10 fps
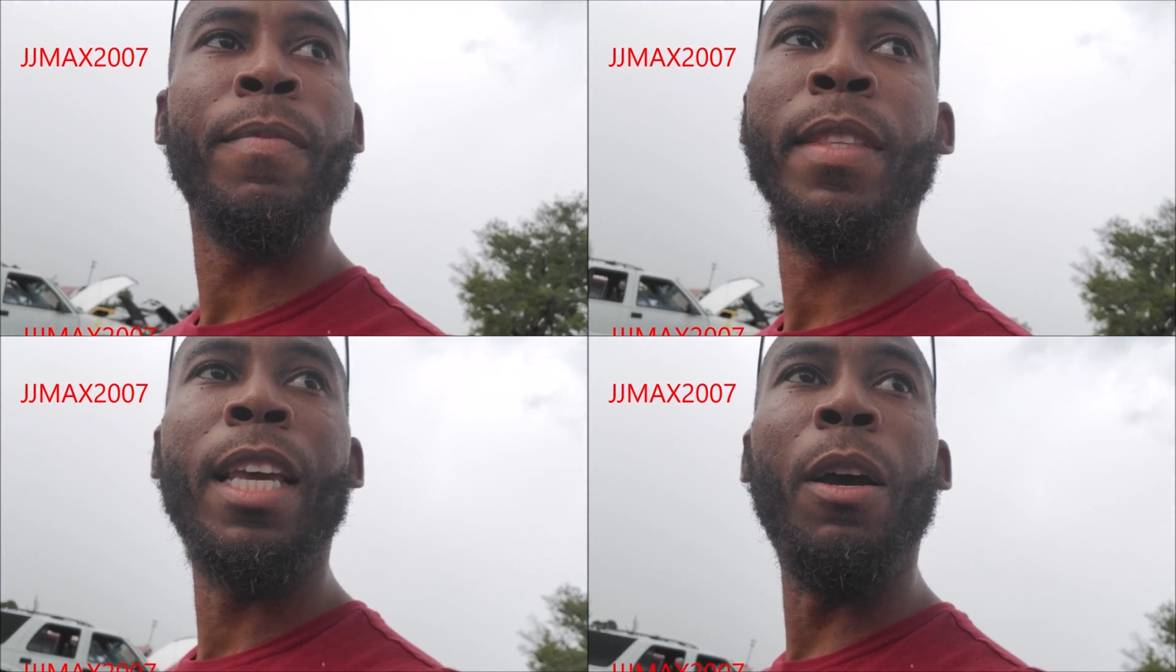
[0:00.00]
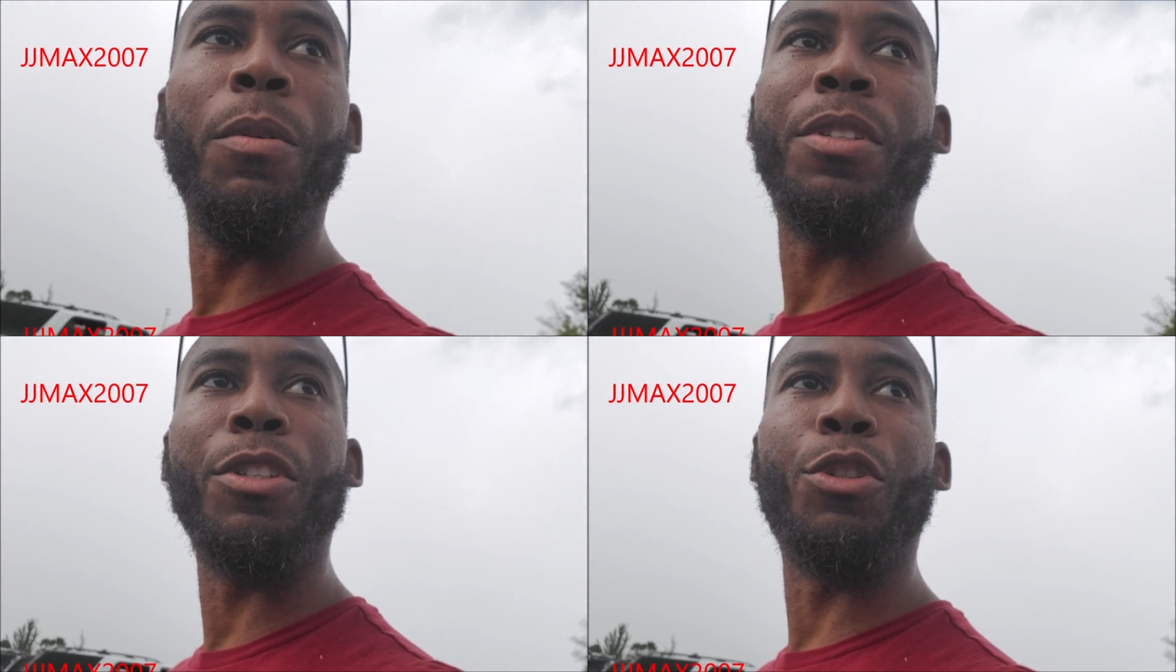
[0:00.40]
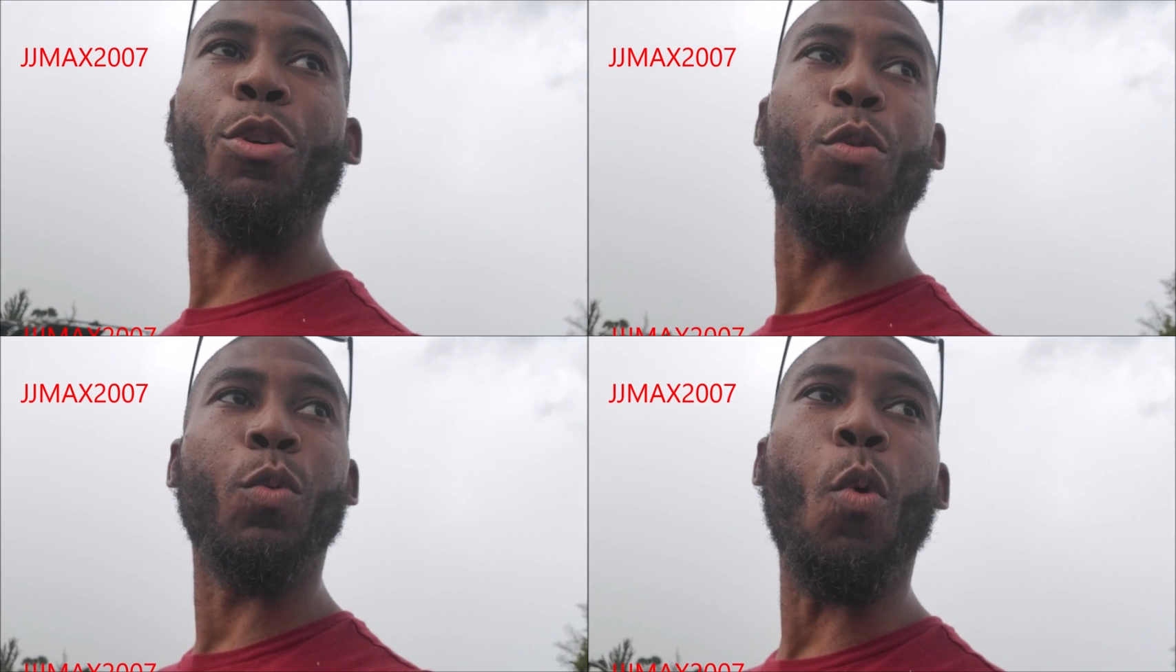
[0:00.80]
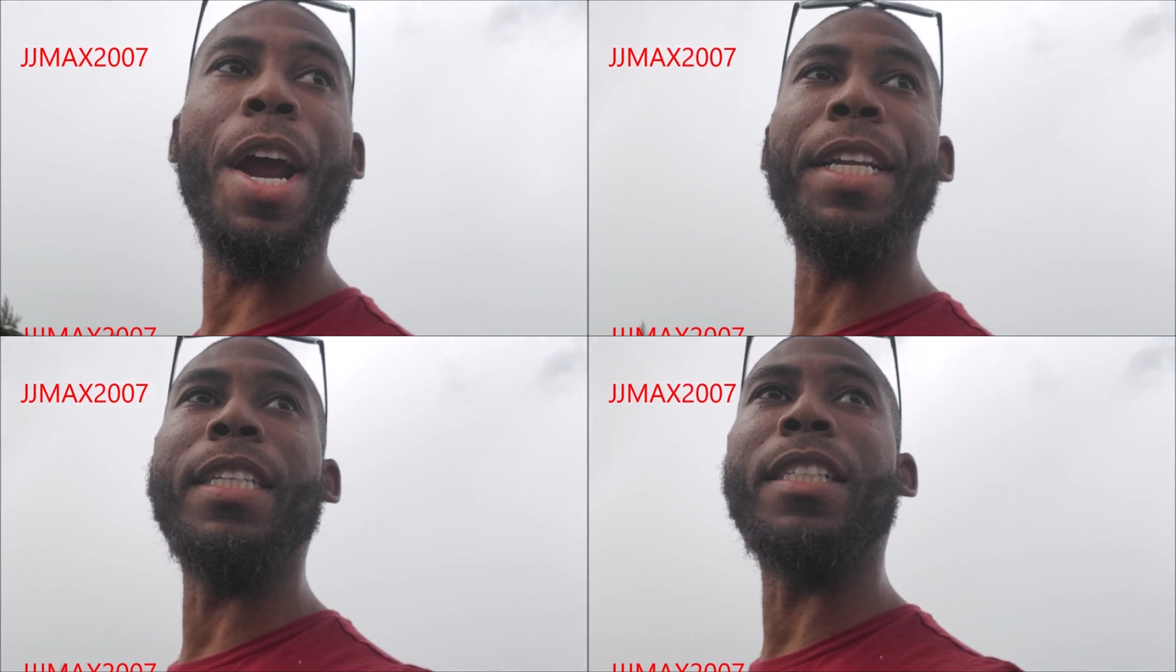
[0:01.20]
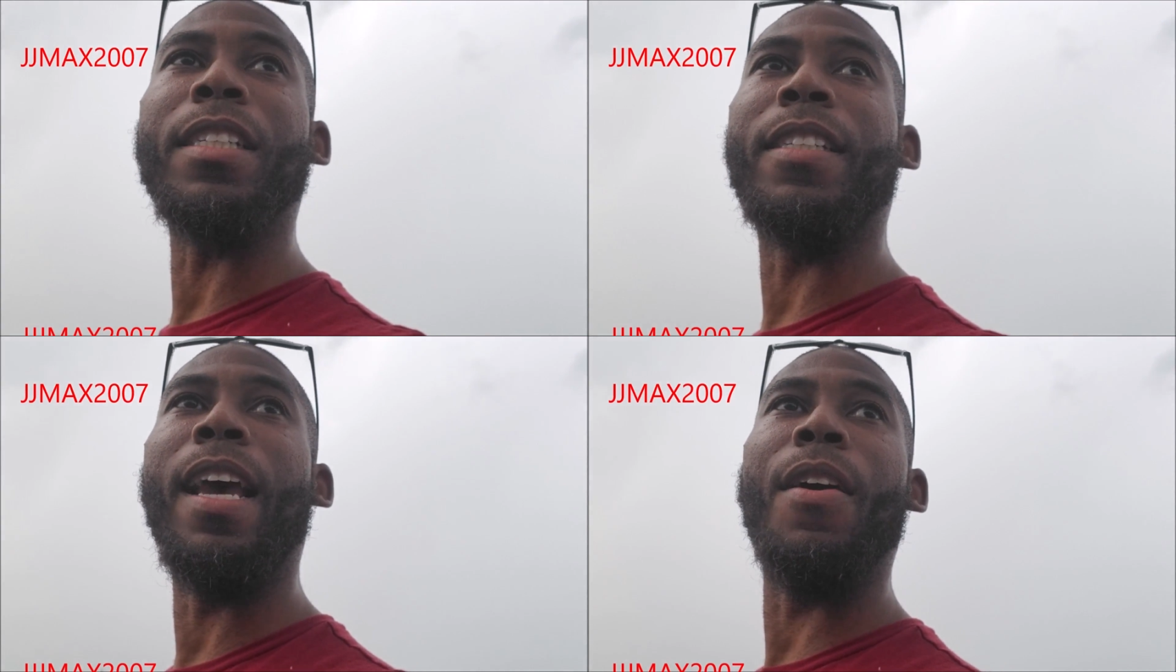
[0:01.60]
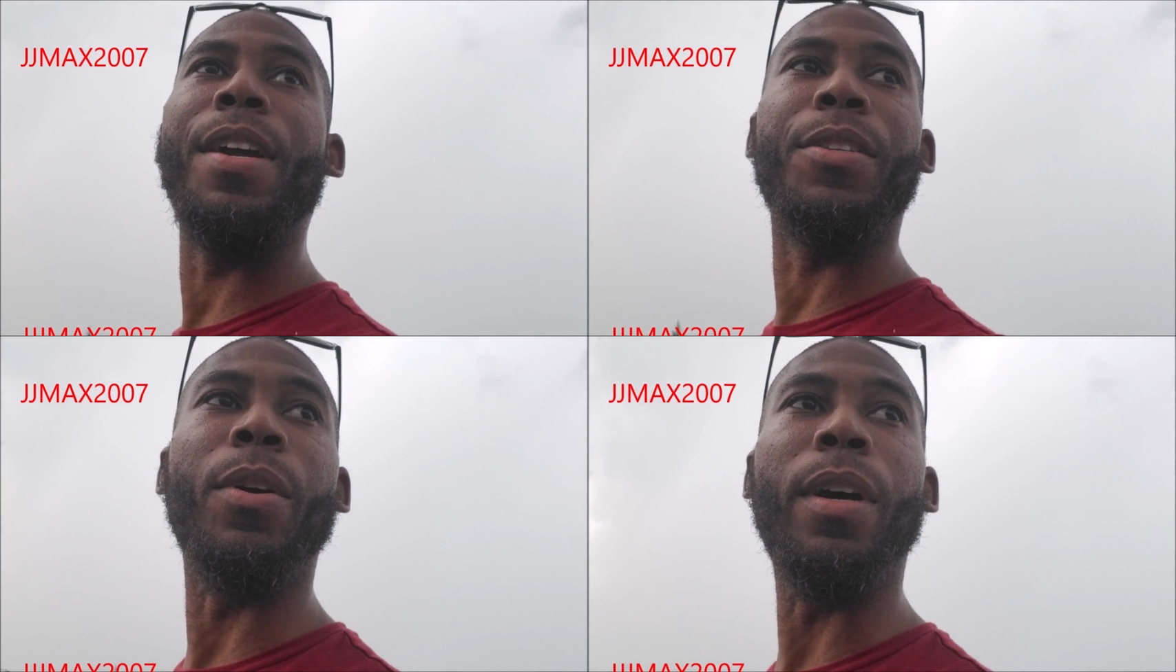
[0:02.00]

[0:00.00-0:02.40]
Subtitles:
it was just dudes waiting to just tear into it.